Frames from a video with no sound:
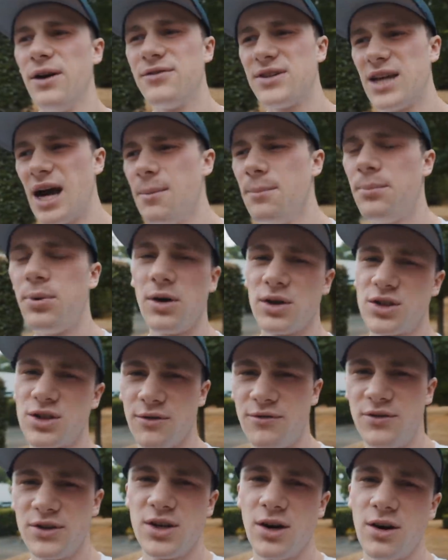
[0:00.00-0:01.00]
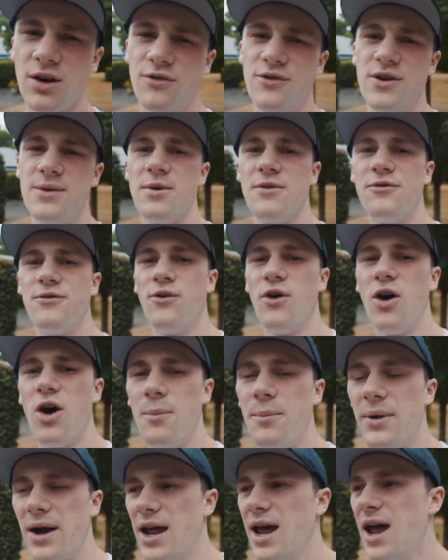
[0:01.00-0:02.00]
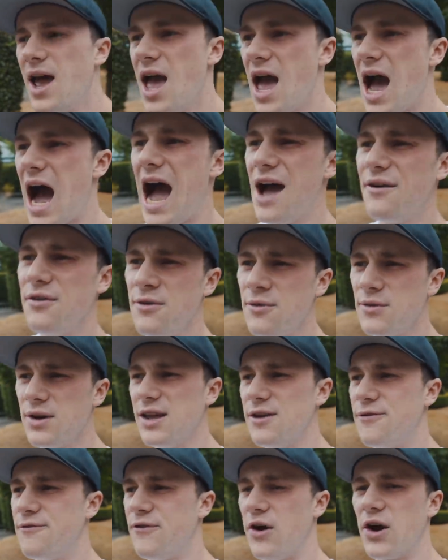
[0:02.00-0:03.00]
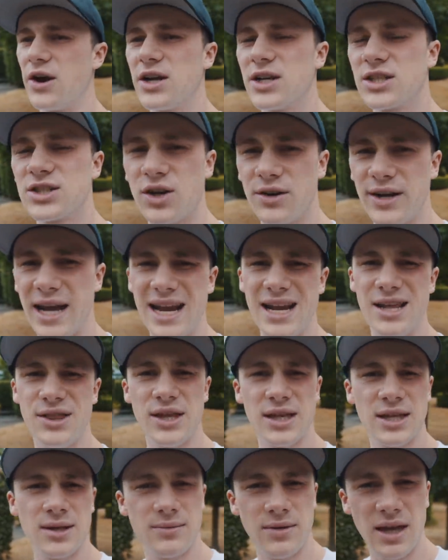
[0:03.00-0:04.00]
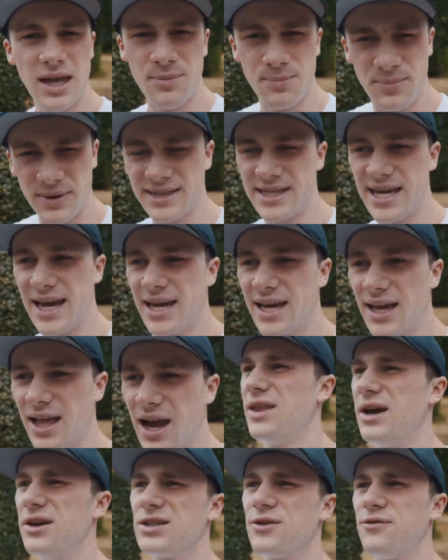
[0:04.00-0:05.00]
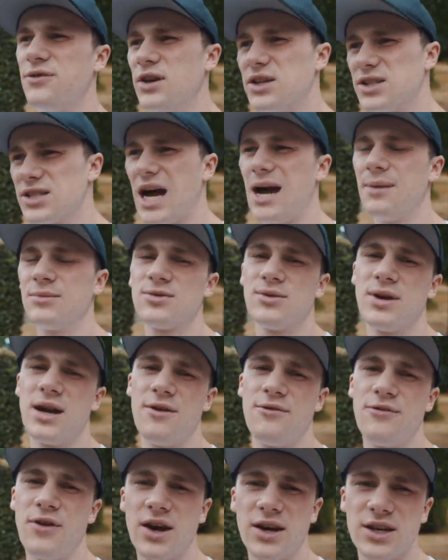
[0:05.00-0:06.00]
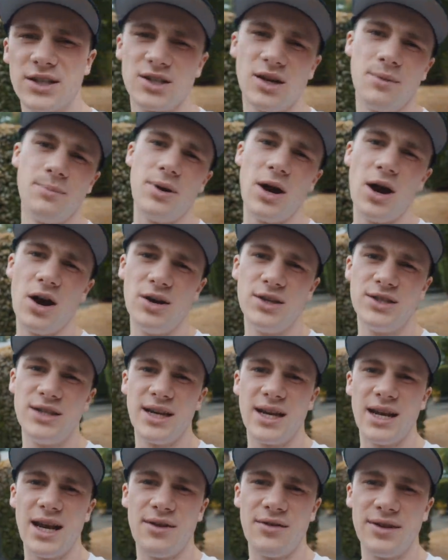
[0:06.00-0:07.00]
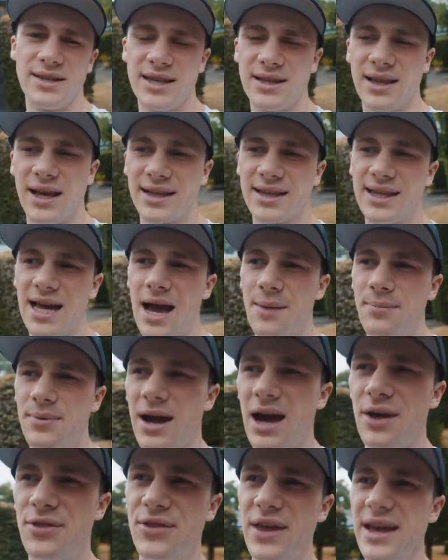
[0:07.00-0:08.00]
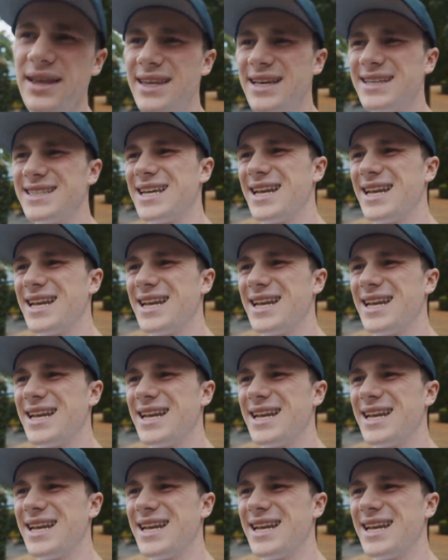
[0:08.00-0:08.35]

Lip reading: We've done portrait photography before, but I haven't really focused on anything in particular. There was a few times when I focused on posing and everything like that, but I think that